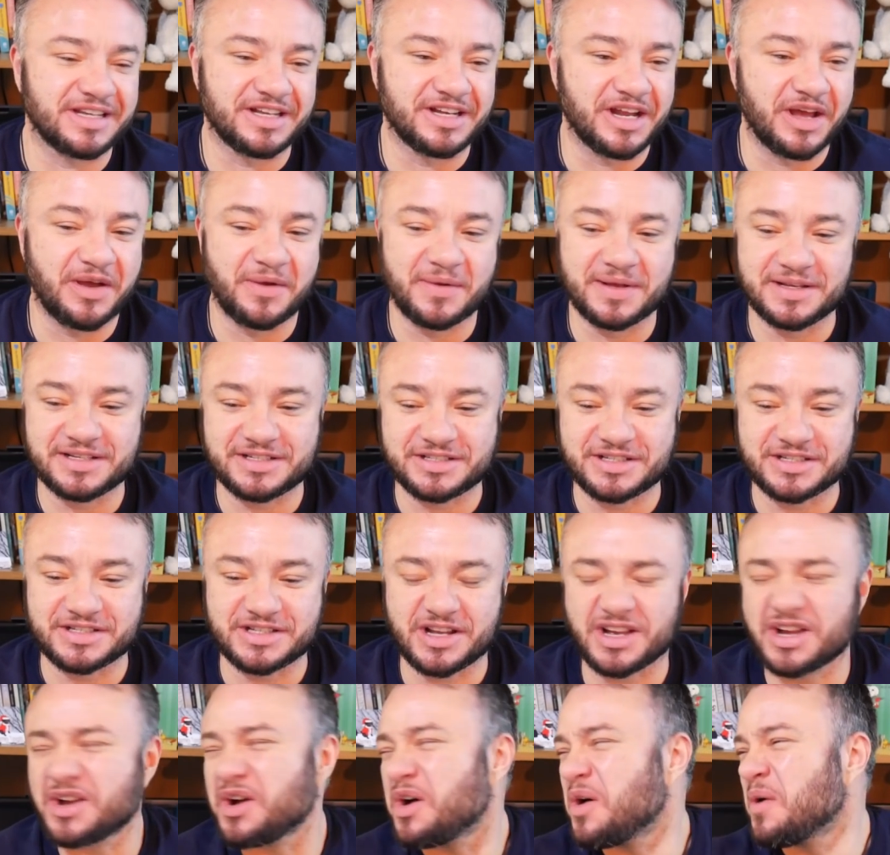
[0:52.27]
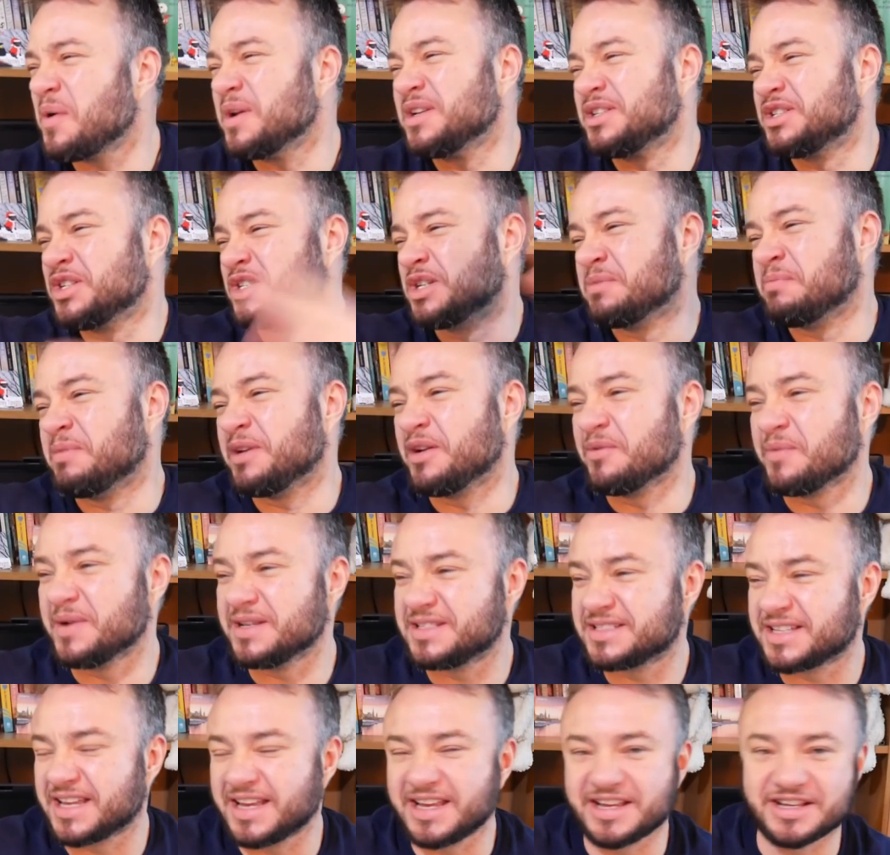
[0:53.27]
You know, it's just like, oh, it's just a bit of
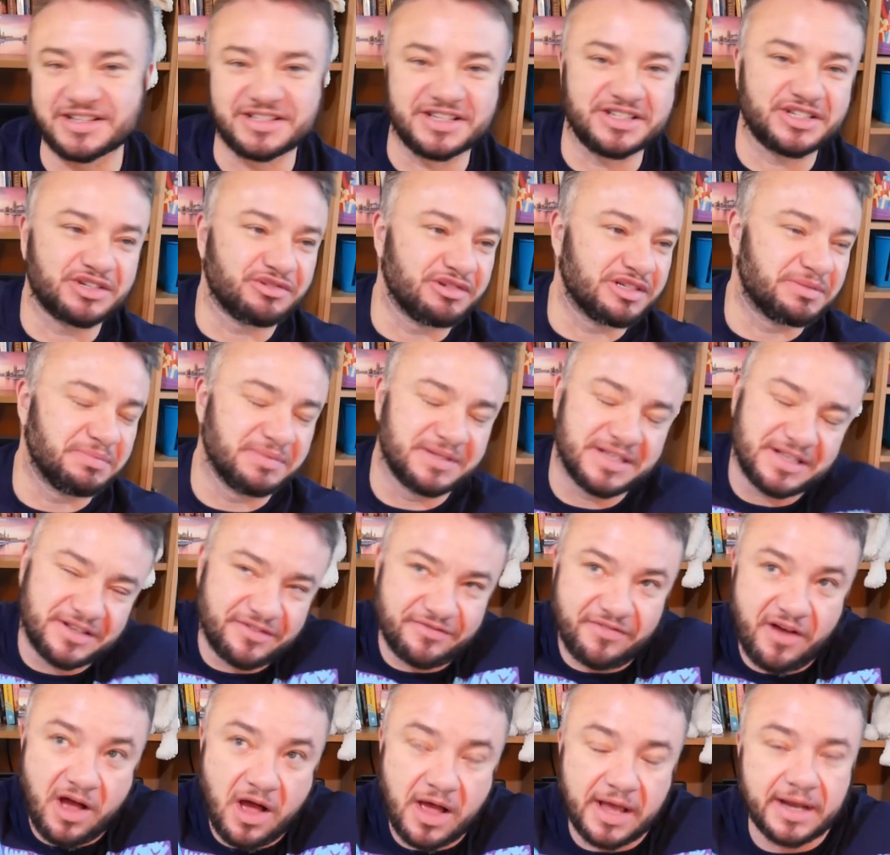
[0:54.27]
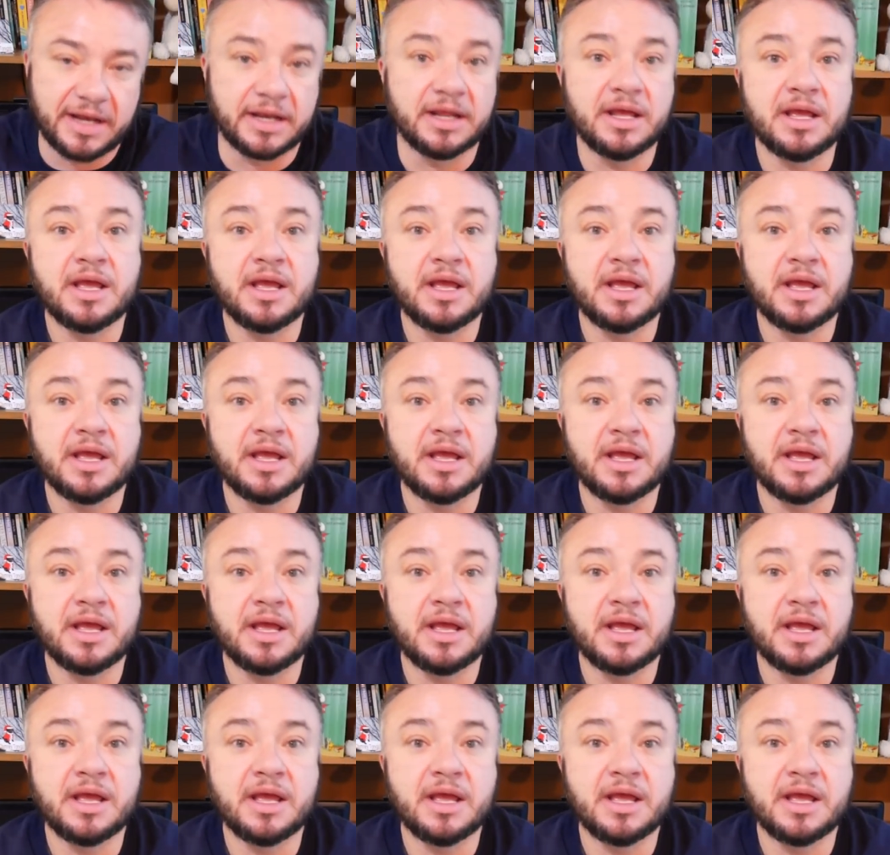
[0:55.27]
whiskey because it's Christmas, it's fine.